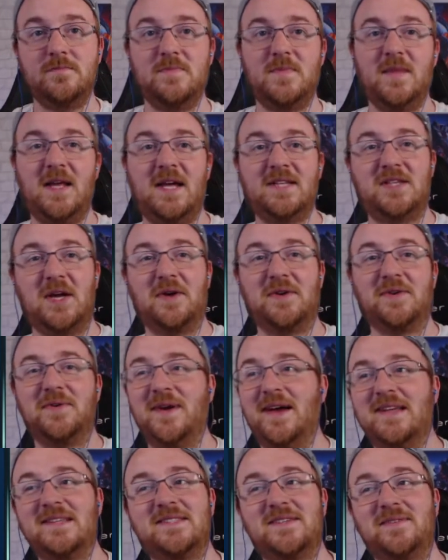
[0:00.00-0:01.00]
I don't know what
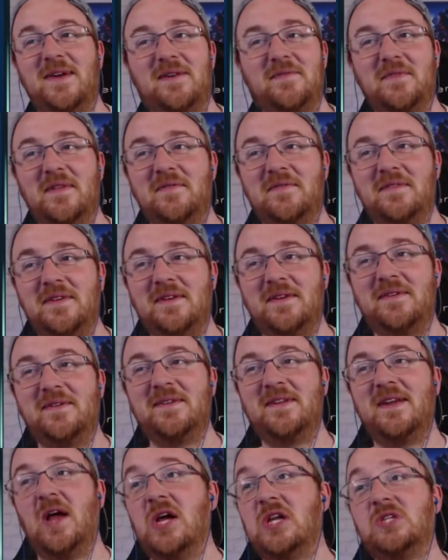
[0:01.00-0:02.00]
else to write for that video.
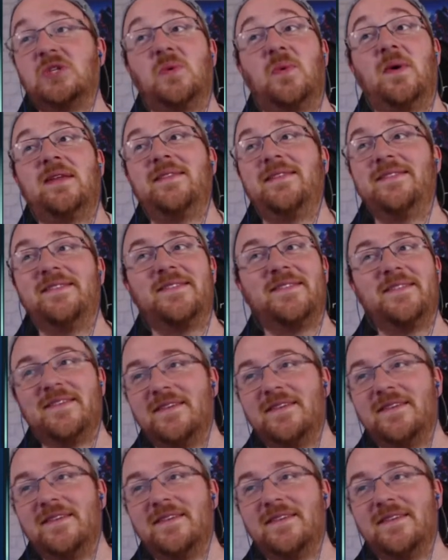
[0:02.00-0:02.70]
Twins.